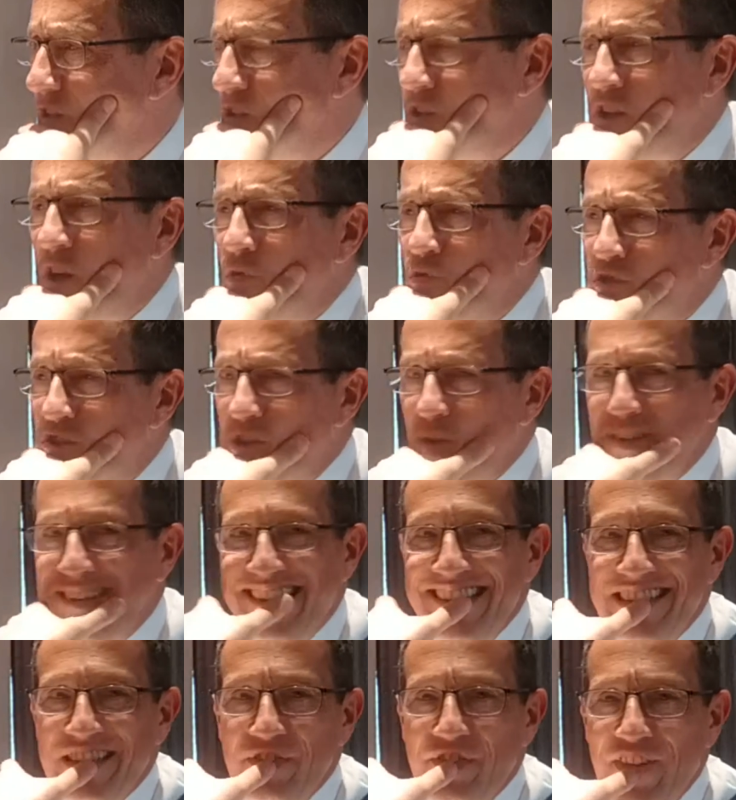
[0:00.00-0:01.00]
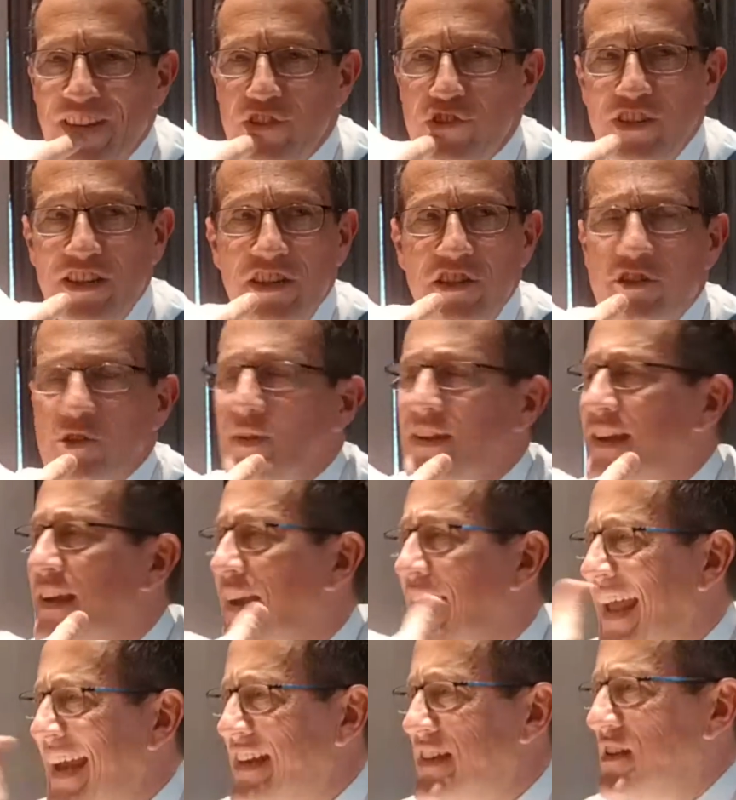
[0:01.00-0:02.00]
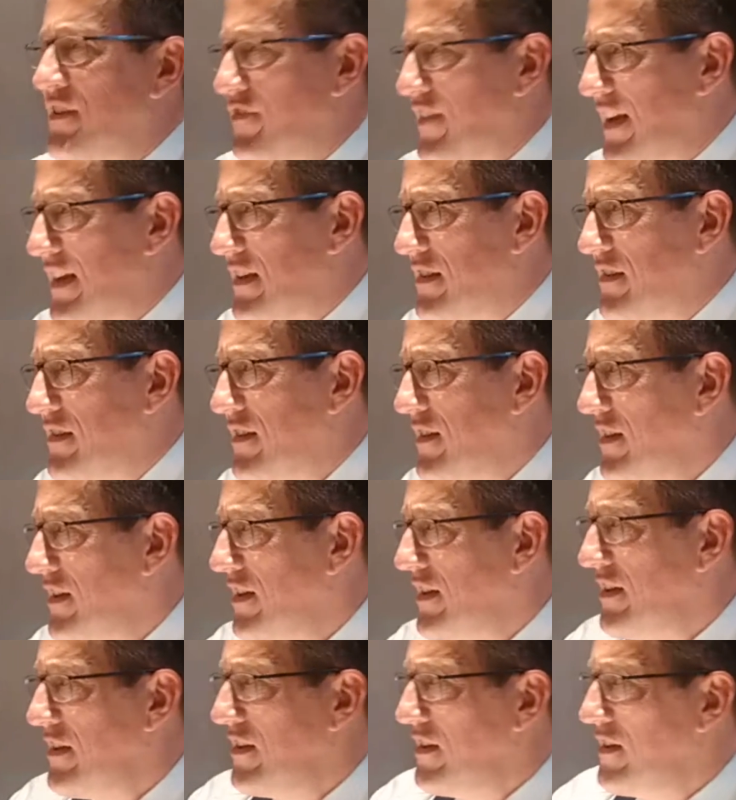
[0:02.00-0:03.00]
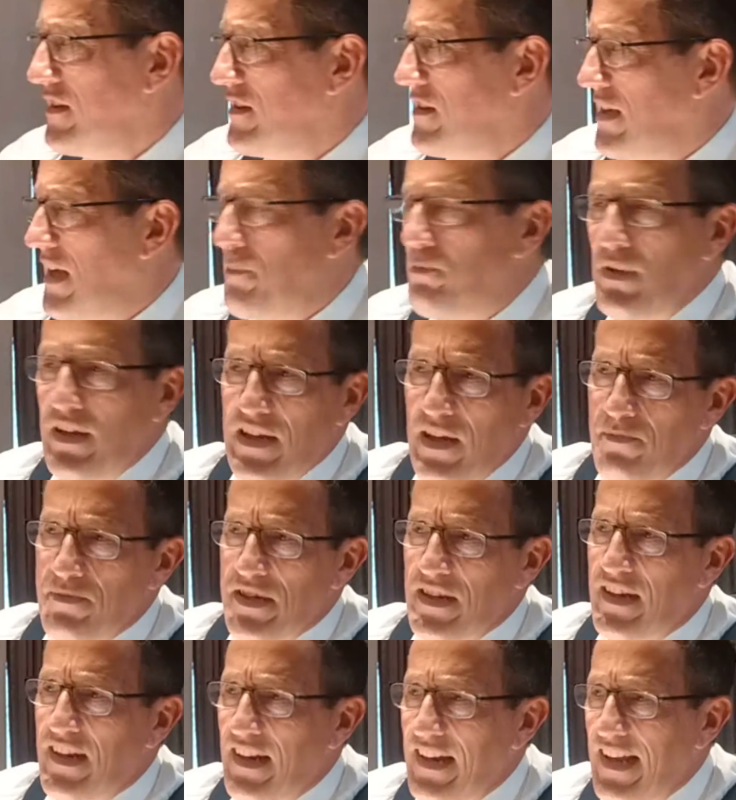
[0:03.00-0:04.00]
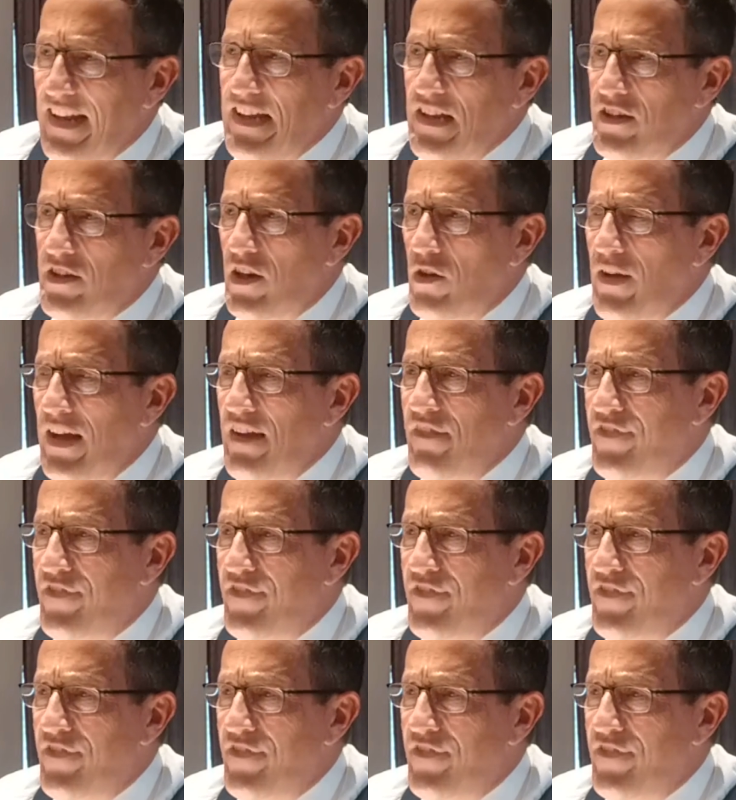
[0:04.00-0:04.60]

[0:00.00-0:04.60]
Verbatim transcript: You don't do it individually, you do it collectively. It becomes a, you know,